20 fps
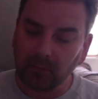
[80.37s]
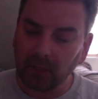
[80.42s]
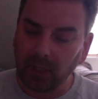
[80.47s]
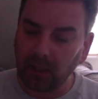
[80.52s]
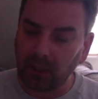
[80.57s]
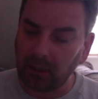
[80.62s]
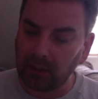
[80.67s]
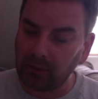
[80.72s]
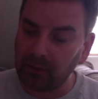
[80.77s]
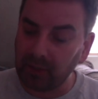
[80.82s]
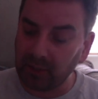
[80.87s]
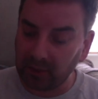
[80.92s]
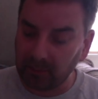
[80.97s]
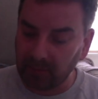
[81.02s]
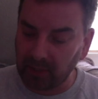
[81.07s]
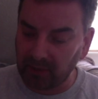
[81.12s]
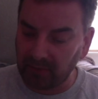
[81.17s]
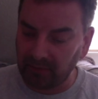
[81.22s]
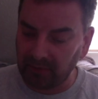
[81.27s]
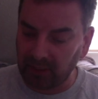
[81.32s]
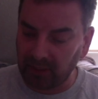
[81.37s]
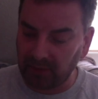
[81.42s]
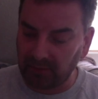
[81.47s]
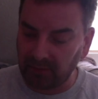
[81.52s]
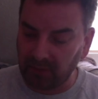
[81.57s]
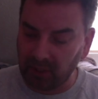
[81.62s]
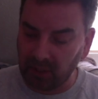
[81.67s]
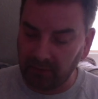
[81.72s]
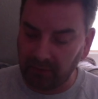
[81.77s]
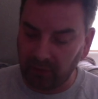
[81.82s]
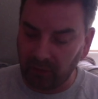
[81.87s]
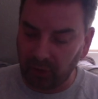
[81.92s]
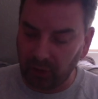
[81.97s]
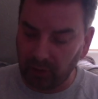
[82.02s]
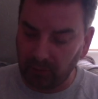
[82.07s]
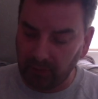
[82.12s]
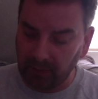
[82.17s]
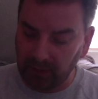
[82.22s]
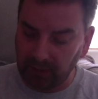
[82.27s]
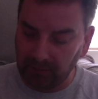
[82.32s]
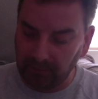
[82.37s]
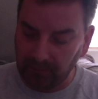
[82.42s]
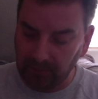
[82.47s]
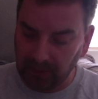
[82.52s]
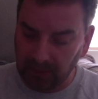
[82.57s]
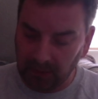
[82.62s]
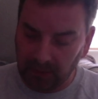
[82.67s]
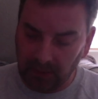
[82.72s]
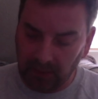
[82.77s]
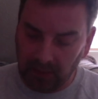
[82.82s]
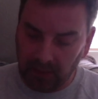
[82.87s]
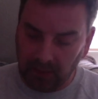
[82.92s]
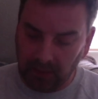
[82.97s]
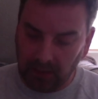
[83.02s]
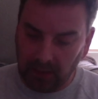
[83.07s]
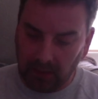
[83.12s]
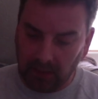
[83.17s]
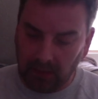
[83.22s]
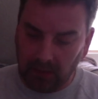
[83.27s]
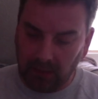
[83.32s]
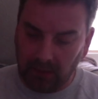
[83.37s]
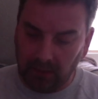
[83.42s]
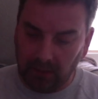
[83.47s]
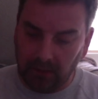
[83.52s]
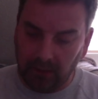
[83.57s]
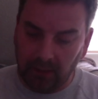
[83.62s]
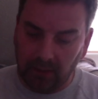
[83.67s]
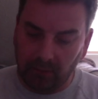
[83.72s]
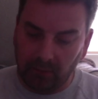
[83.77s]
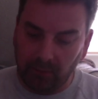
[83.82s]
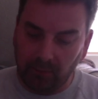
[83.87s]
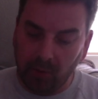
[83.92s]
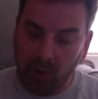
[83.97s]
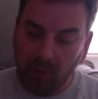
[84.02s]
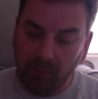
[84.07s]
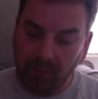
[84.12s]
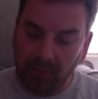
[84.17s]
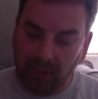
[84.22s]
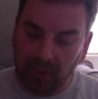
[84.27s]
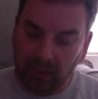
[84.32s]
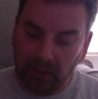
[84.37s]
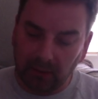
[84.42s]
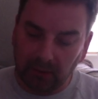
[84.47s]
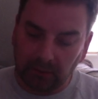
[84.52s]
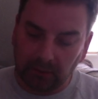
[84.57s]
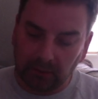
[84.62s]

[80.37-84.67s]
uh, created by Phase five in Germany, and they were popular,